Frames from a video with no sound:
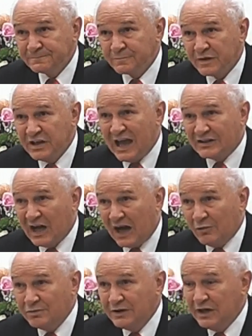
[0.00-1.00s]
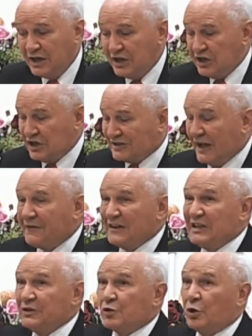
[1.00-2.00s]
He did this with
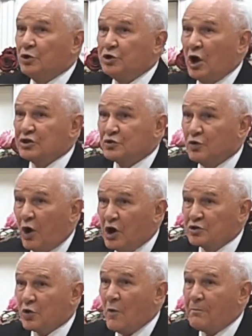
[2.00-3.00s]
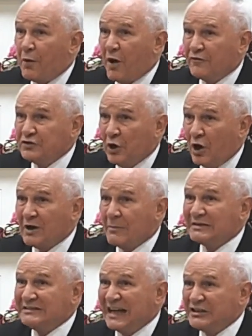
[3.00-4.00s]
Adam and Eve, and
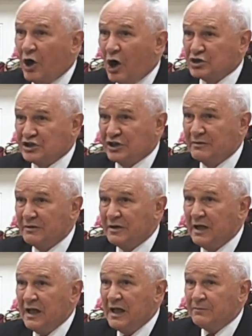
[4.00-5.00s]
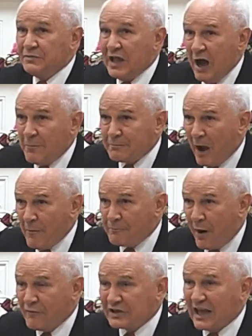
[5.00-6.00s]
is doing this today with us,
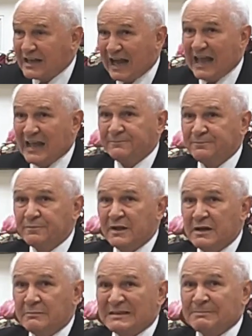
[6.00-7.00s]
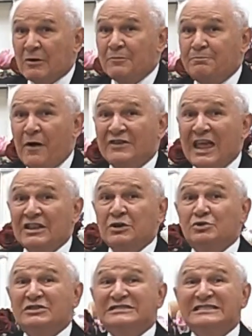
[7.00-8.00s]
with humanity today, not with the people
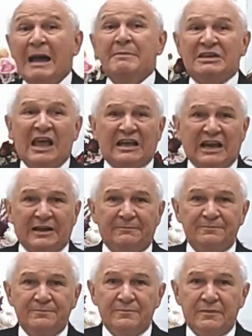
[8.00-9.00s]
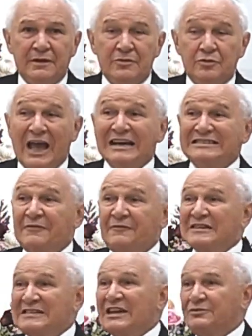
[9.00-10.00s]
that believe but for the
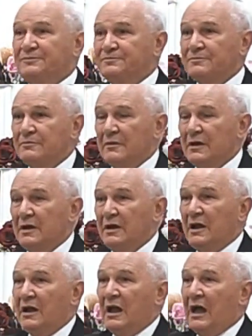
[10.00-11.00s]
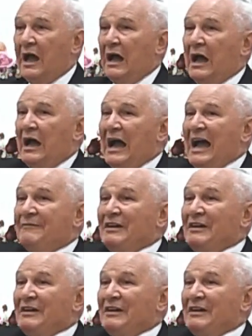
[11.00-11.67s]
people that do know in what believe.